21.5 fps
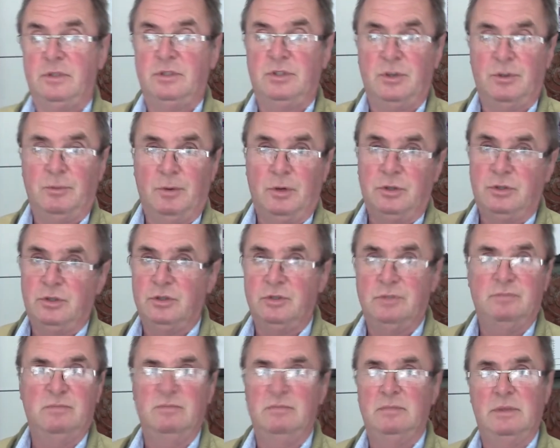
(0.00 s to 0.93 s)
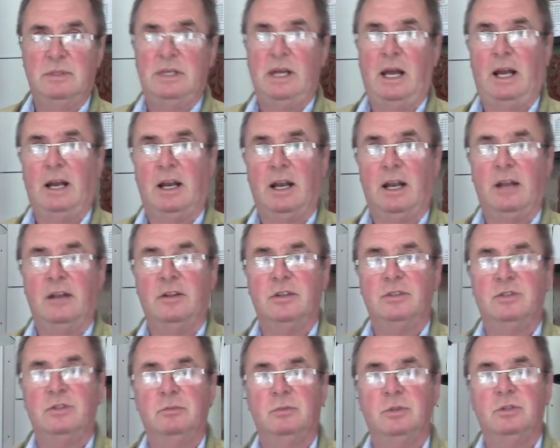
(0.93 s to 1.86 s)
There's too much tannin
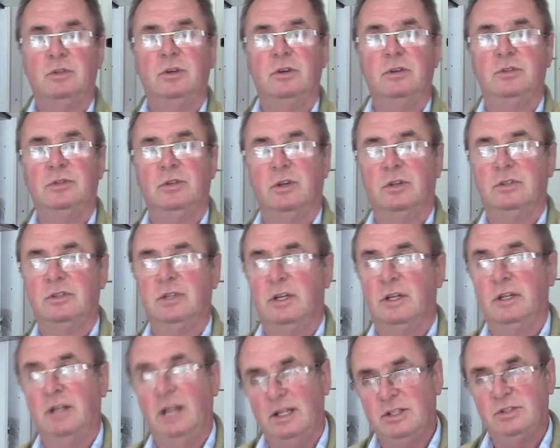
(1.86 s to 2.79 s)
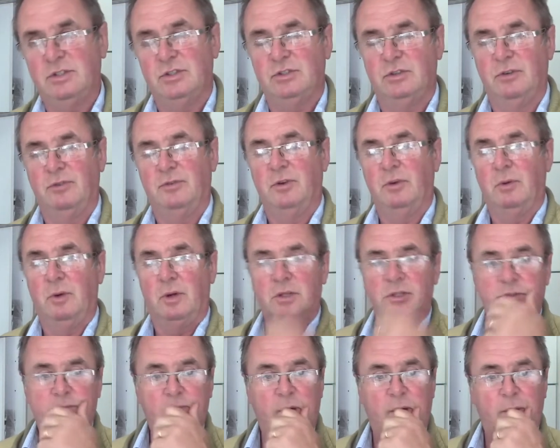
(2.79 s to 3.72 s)
in it, there's too much all sorts in it. That's the stuff
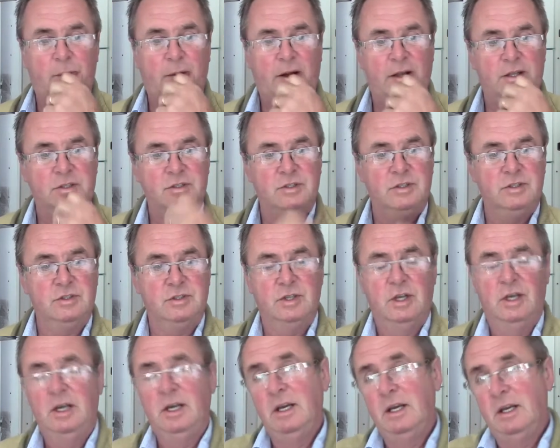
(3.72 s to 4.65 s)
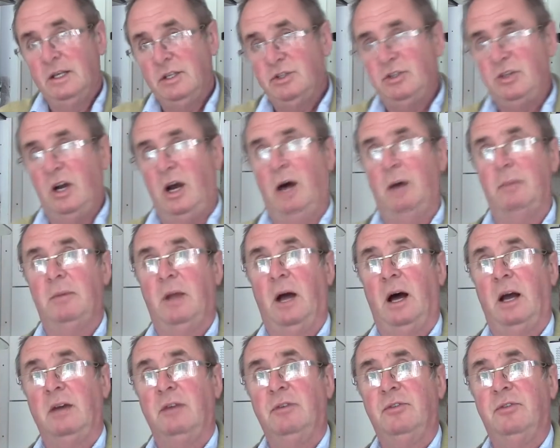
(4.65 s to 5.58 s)
you want. Small branches,
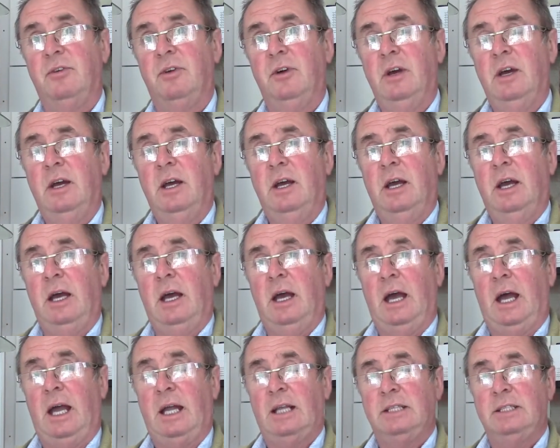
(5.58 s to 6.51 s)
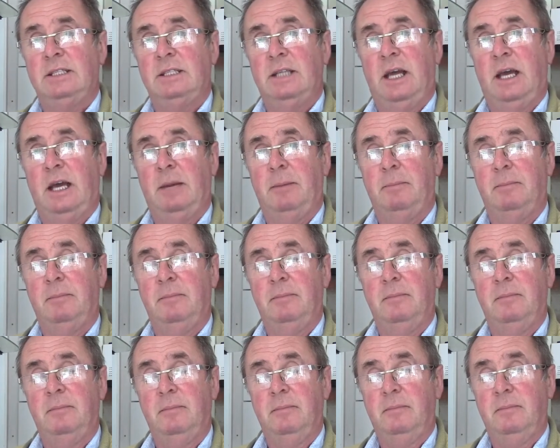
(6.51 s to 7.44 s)
sharp knife,
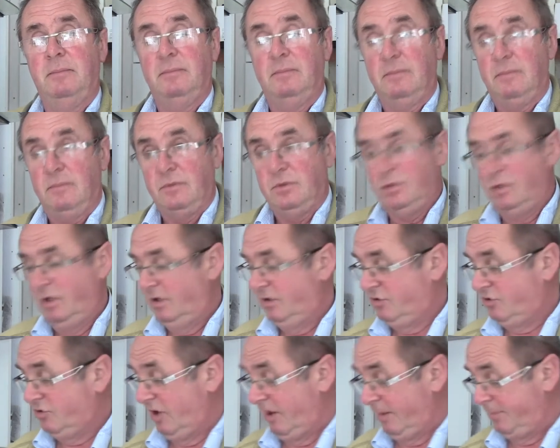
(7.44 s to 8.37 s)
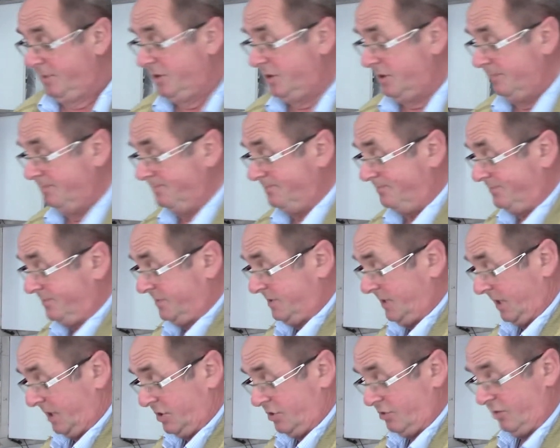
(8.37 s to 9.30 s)
and strips.
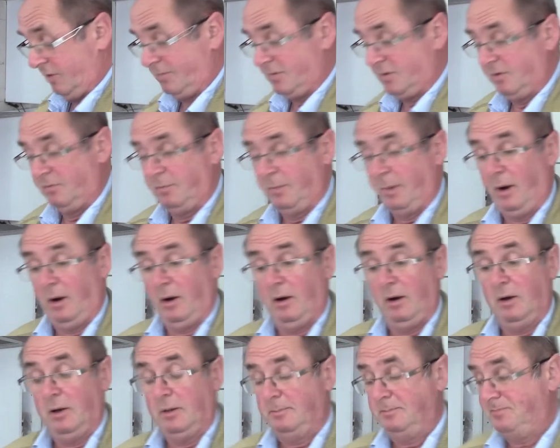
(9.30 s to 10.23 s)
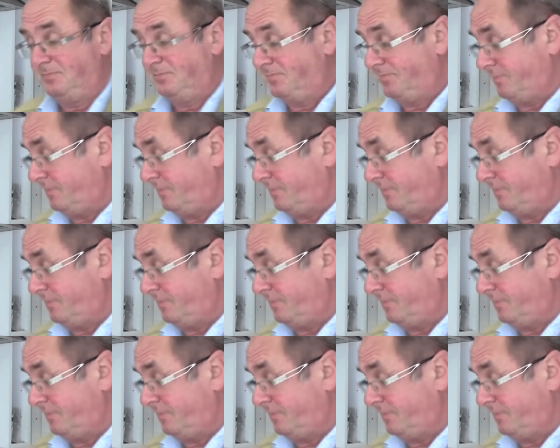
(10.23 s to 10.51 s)
Take strips of bark.